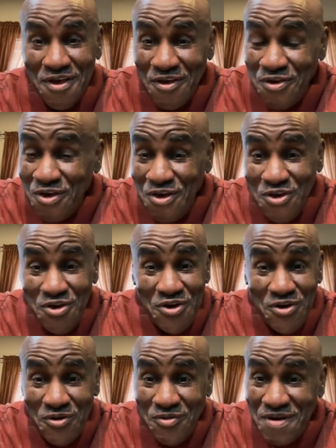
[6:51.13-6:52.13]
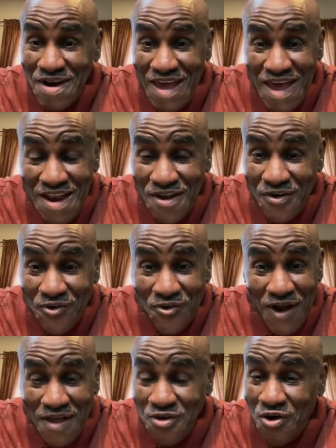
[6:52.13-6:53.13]
you don't need no
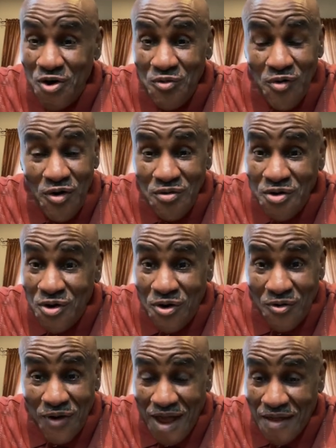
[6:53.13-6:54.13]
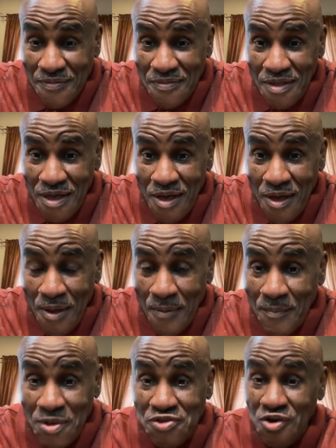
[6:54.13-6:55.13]
grant. You don't want no grant.
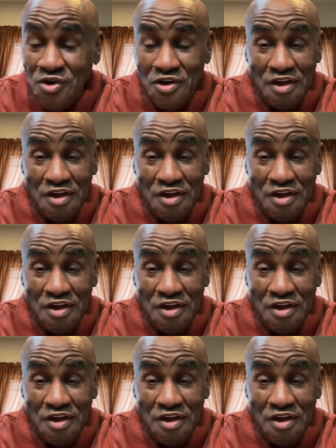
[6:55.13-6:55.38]
But you